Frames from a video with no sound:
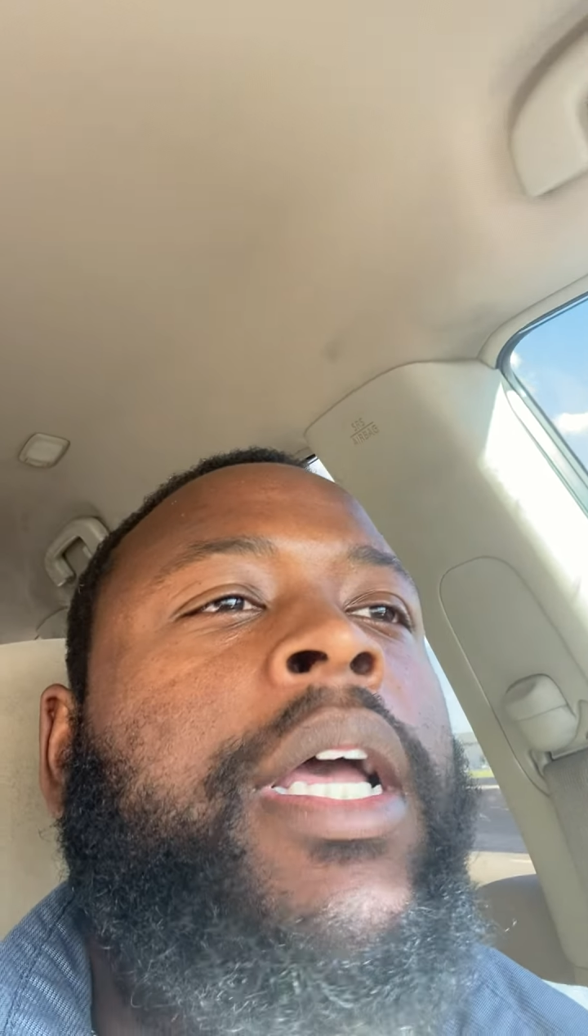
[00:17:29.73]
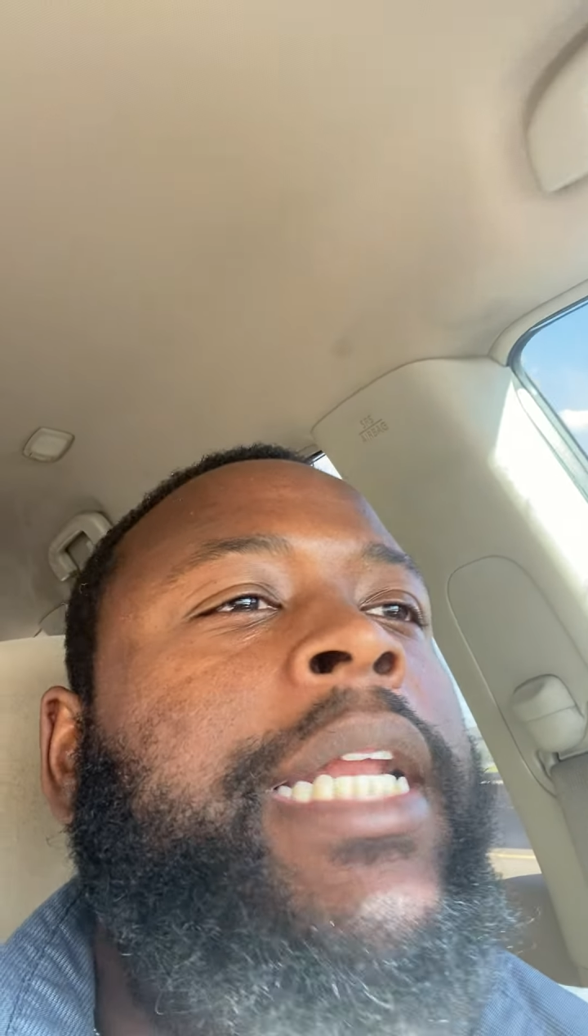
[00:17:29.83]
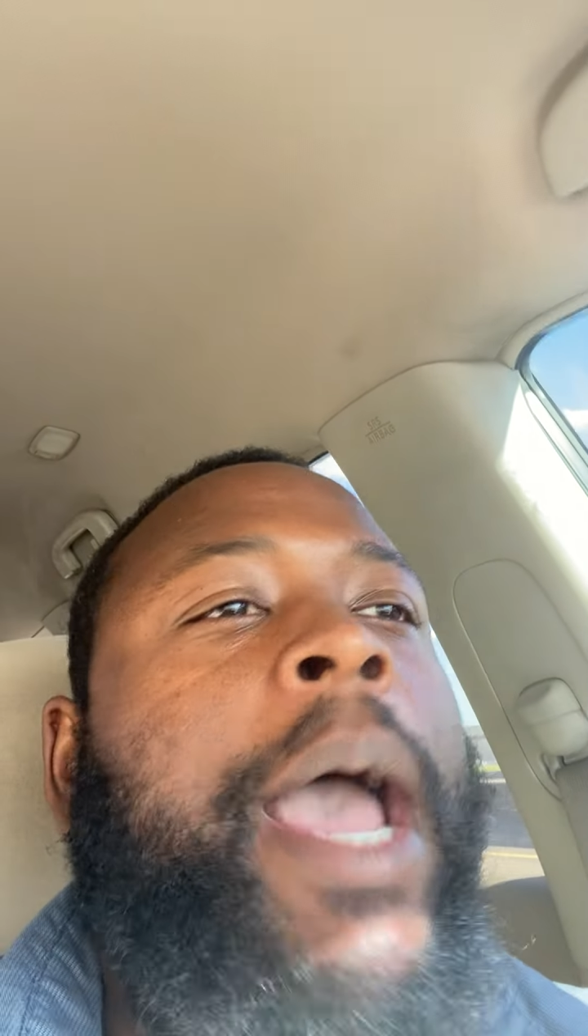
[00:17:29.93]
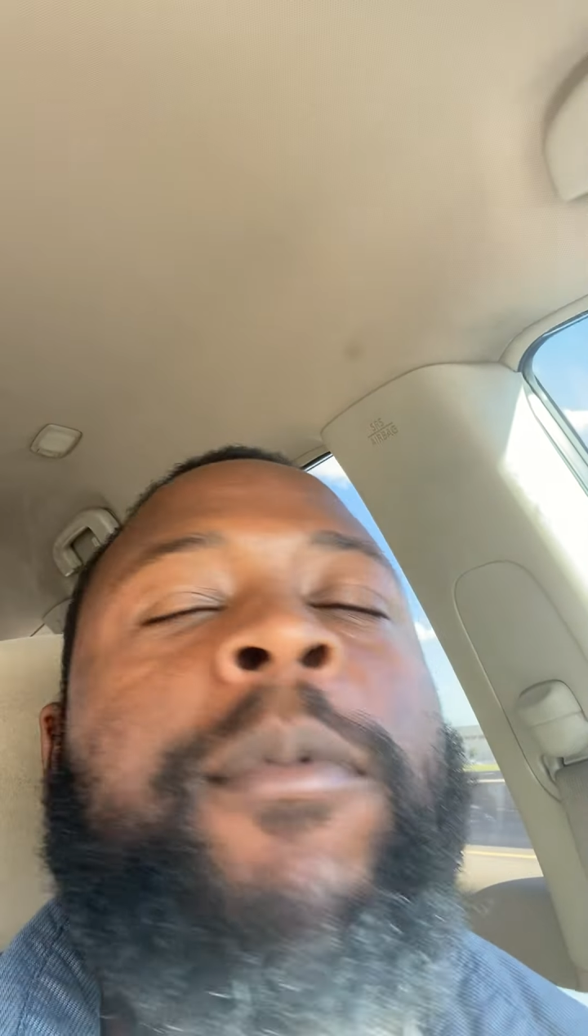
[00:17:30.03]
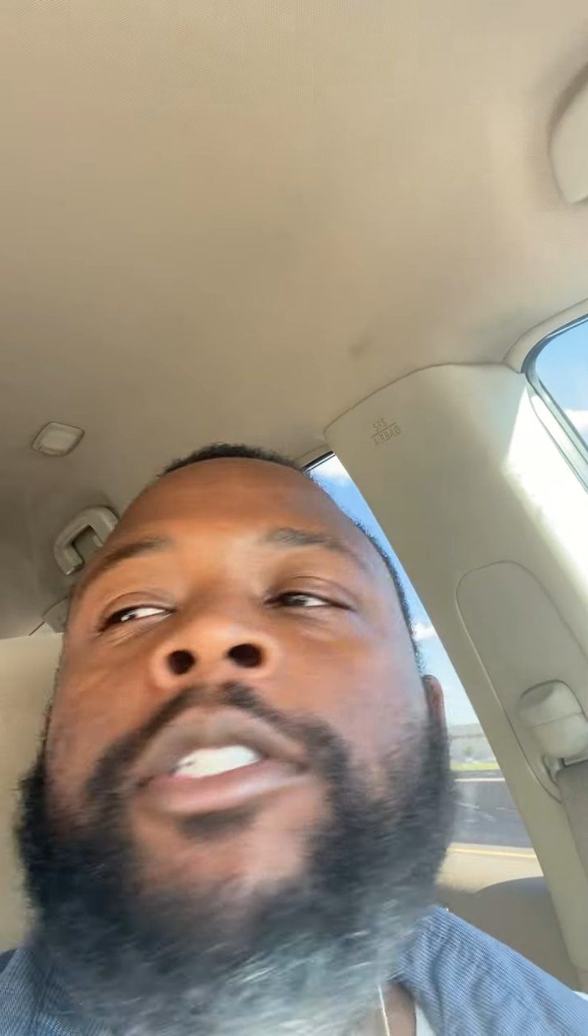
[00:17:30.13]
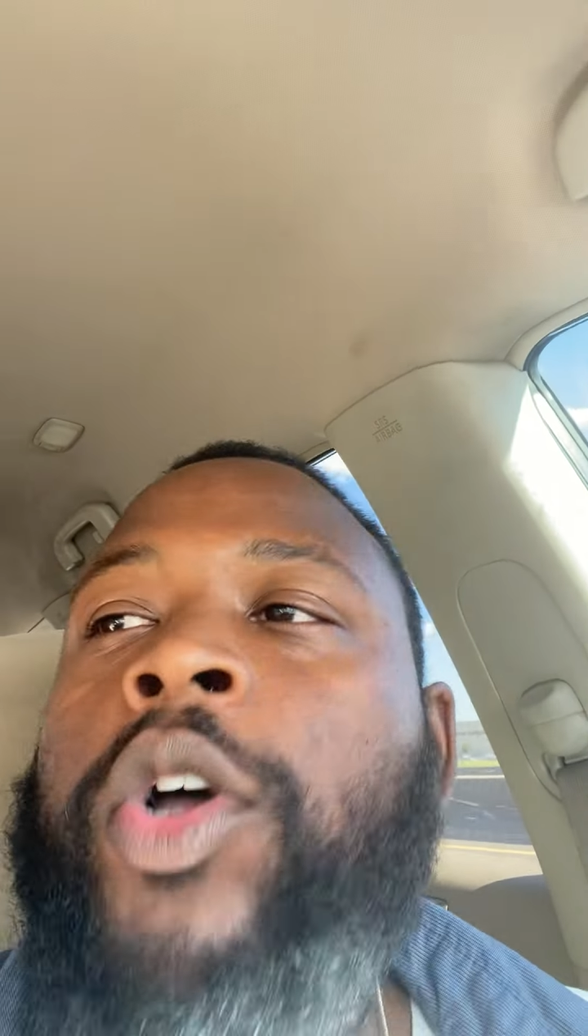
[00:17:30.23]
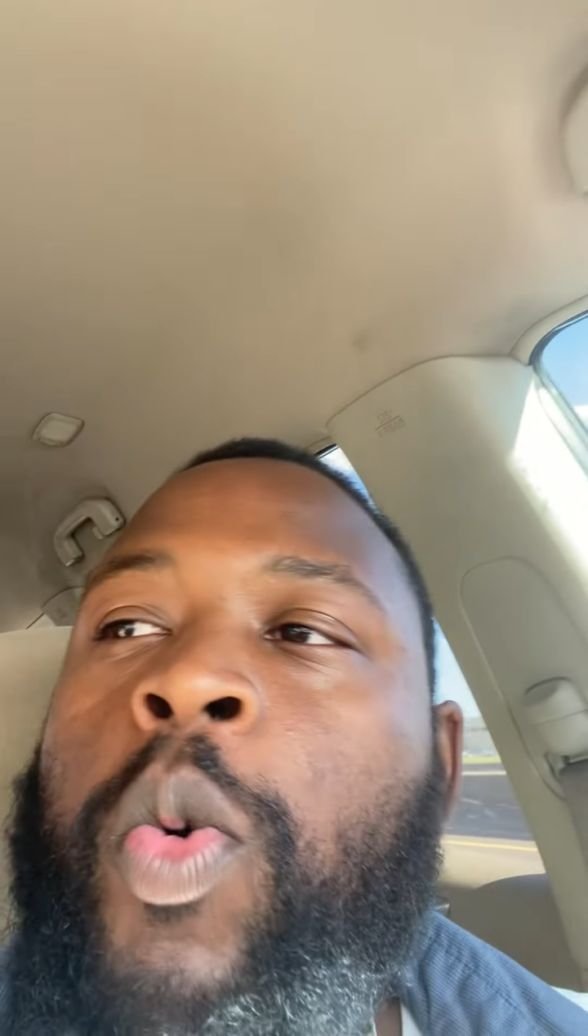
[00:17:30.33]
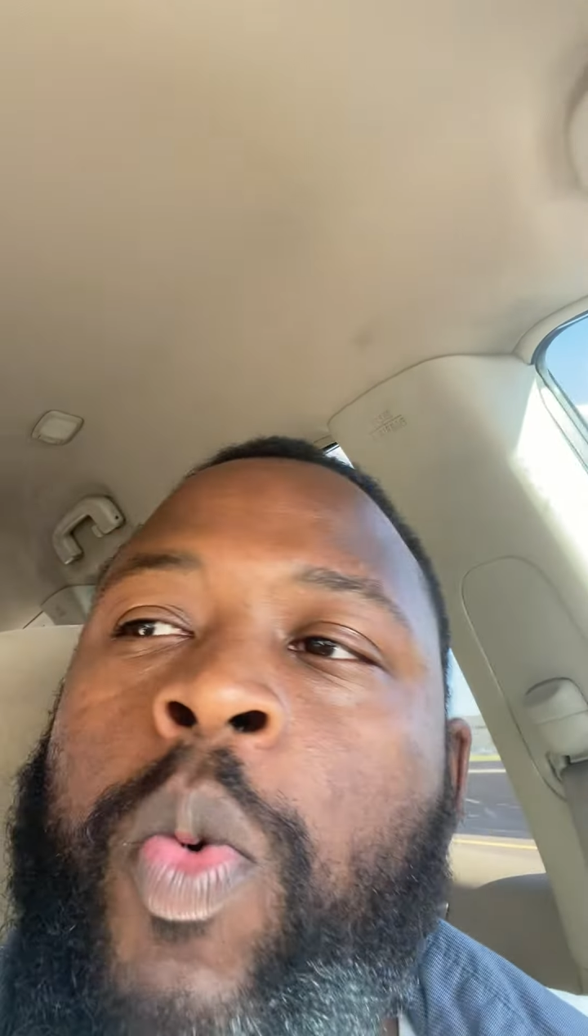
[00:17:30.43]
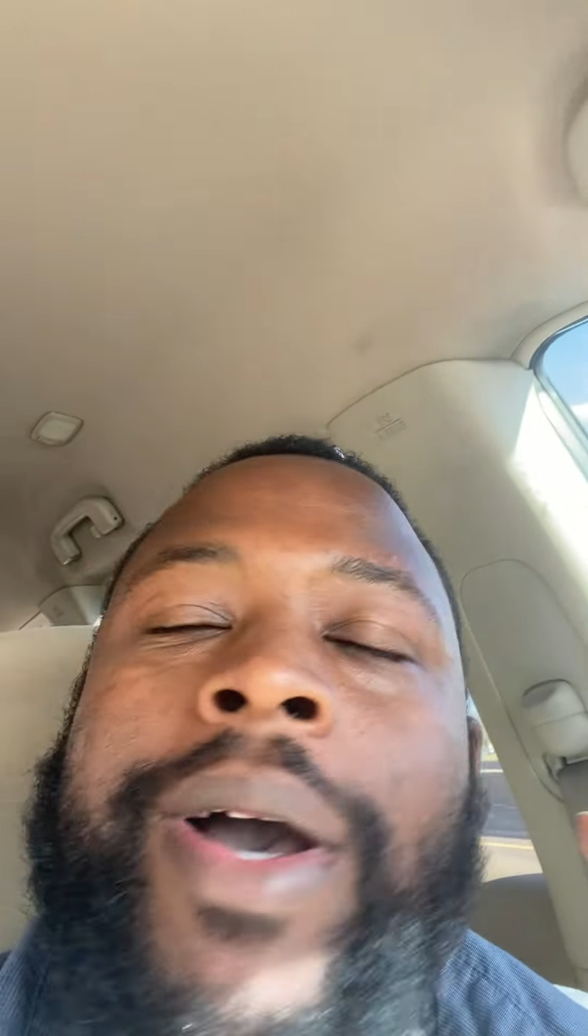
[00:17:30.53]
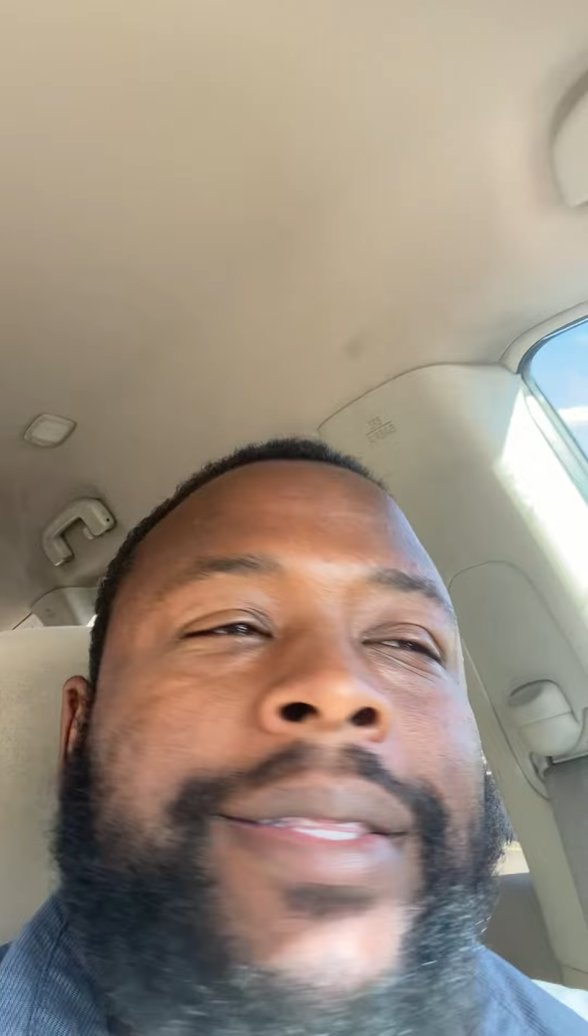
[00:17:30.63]
That was the
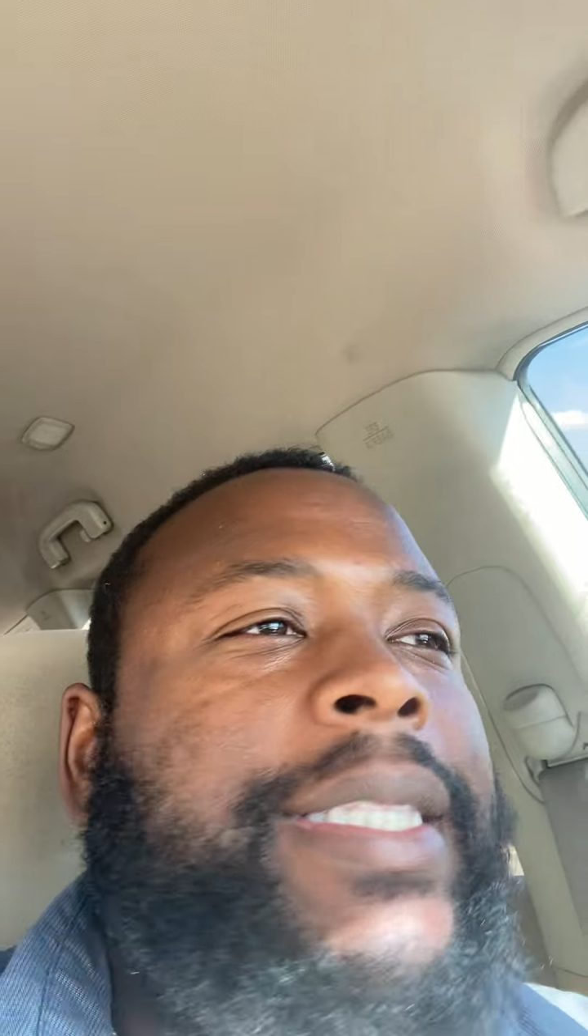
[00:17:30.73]
one